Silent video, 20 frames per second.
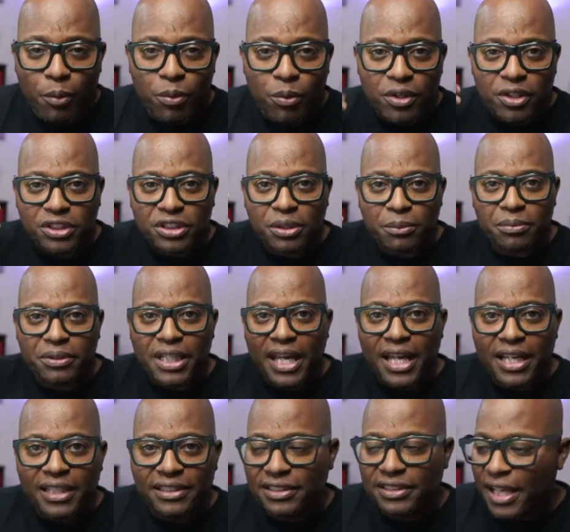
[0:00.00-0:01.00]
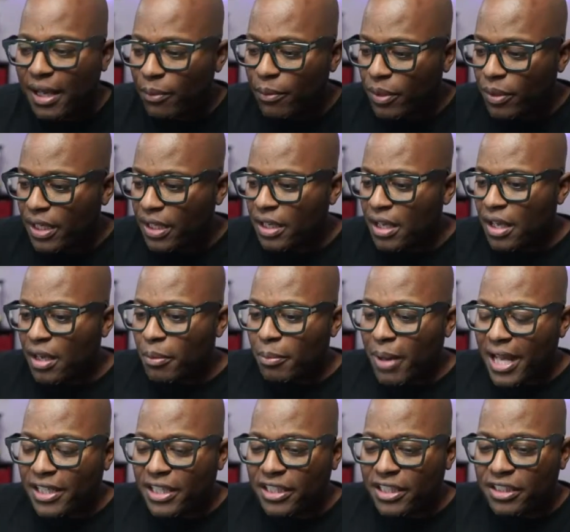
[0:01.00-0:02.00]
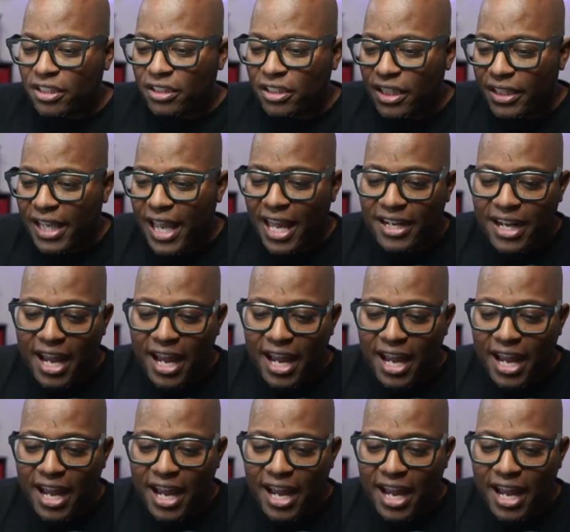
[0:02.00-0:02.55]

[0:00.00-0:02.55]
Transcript: What are some things that we might need to look at?